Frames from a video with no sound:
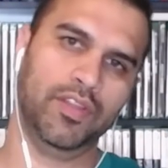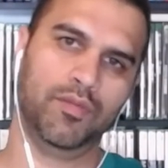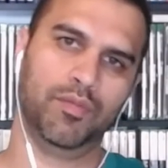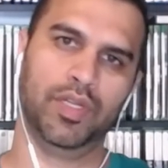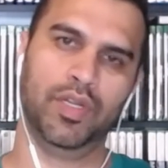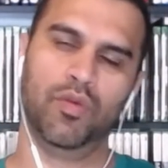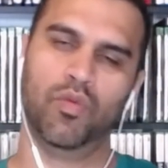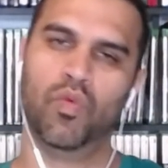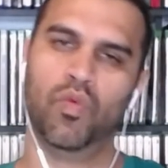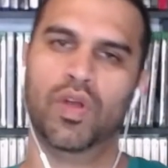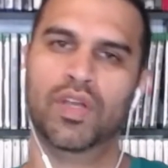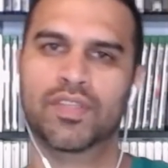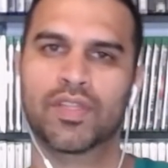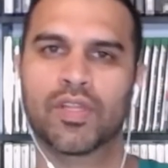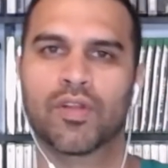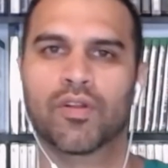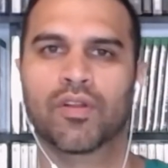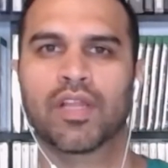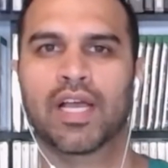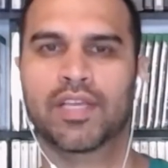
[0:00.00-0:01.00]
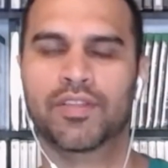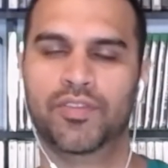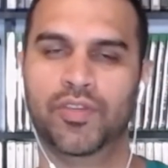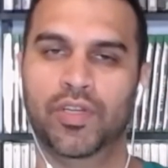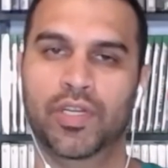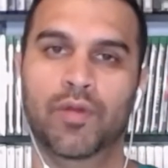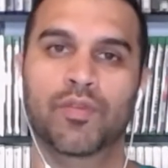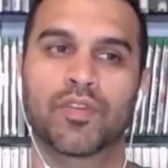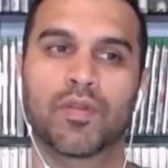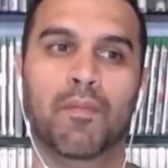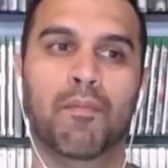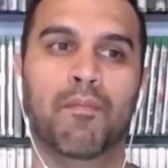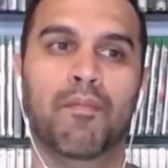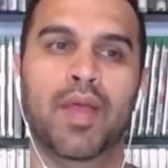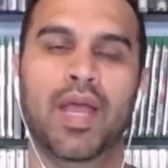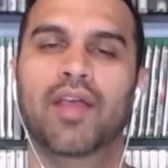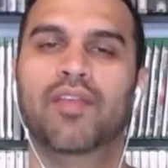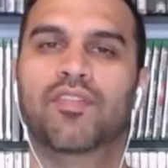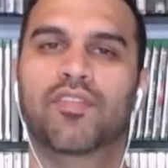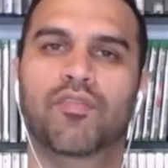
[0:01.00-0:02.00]
but it was in there last year, and it was a
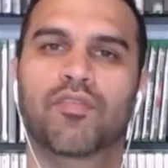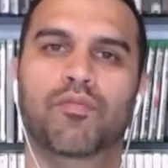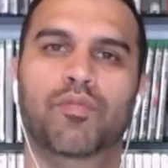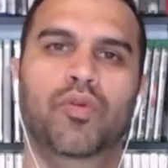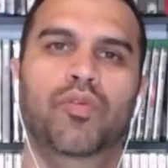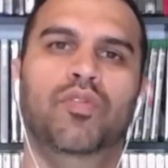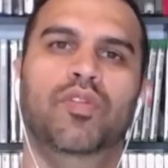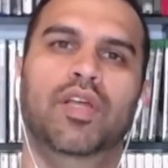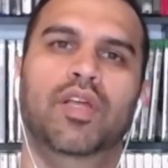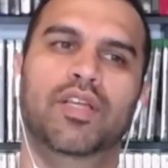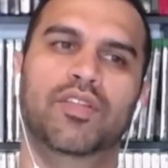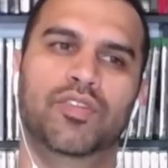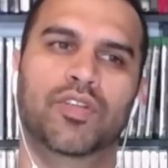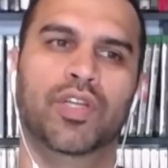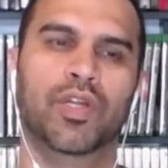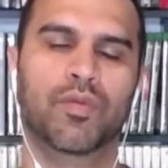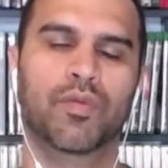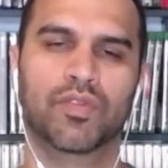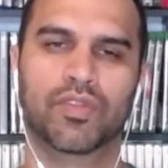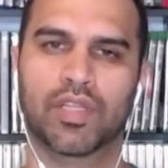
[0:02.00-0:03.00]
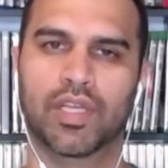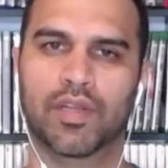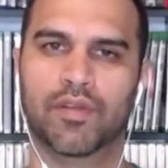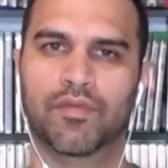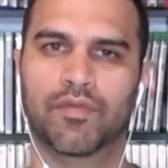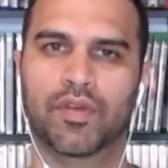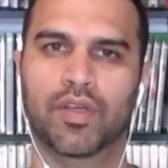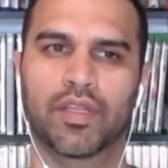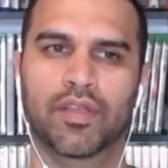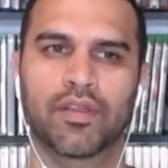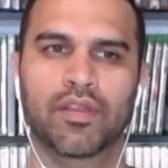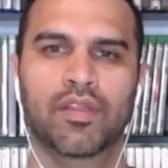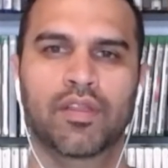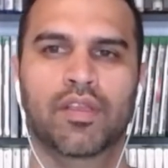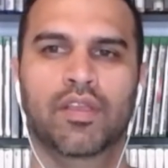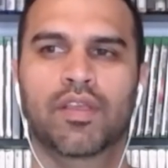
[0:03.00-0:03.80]
massive booth last year, and it was a lot of fun.